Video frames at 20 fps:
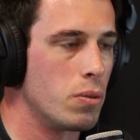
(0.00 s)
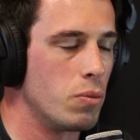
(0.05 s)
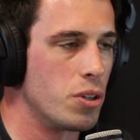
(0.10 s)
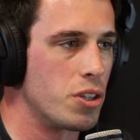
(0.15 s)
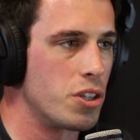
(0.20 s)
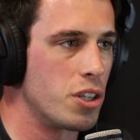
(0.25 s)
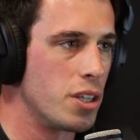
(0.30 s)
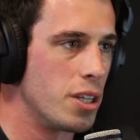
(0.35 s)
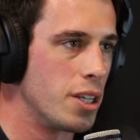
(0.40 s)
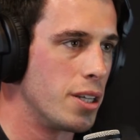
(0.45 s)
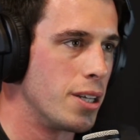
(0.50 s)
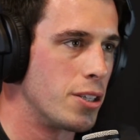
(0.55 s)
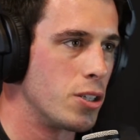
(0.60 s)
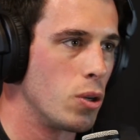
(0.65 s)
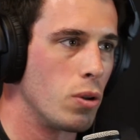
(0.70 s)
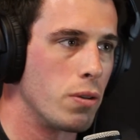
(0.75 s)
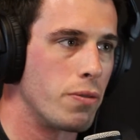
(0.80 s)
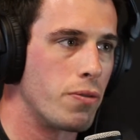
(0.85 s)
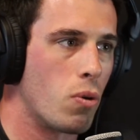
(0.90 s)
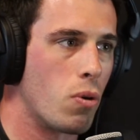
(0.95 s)
which it's
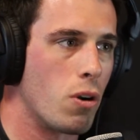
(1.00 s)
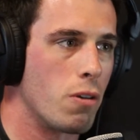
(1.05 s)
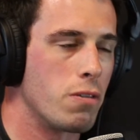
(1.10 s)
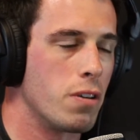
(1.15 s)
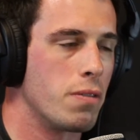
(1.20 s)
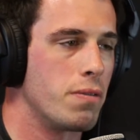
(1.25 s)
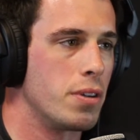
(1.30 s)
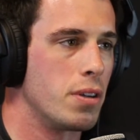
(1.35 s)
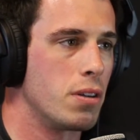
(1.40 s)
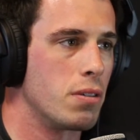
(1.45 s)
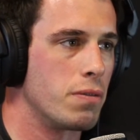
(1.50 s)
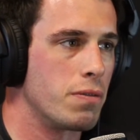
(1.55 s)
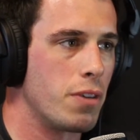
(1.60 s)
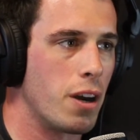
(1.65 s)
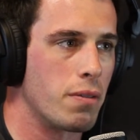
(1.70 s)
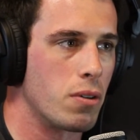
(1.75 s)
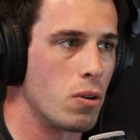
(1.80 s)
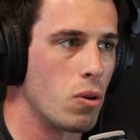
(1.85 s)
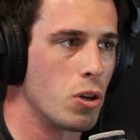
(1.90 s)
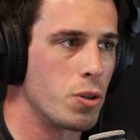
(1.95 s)
only 450 or
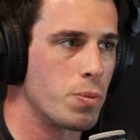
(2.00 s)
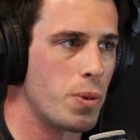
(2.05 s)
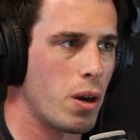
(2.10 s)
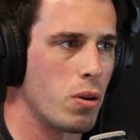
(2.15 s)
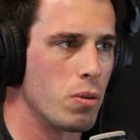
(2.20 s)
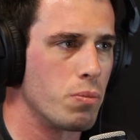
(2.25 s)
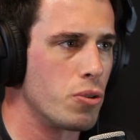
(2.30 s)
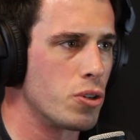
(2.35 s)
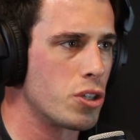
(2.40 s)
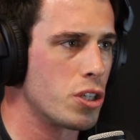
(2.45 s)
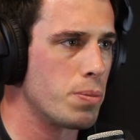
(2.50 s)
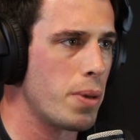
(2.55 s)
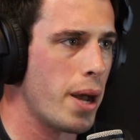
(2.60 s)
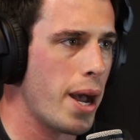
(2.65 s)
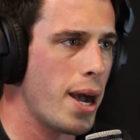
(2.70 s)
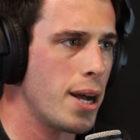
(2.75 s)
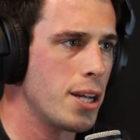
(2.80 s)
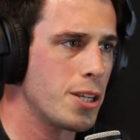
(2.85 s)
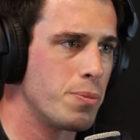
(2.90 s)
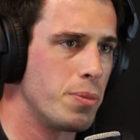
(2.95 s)
500 horsepower with push to
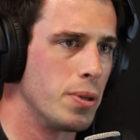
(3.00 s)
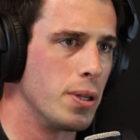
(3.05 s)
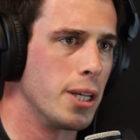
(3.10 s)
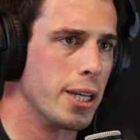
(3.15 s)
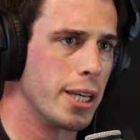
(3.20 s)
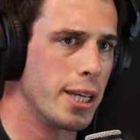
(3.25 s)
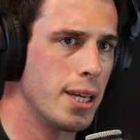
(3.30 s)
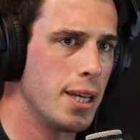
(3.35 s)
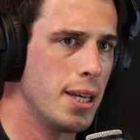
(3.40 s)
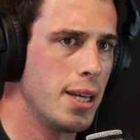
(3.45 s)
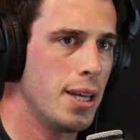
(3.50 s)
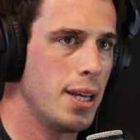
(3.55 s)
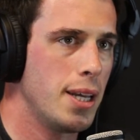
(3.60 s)
pass, but like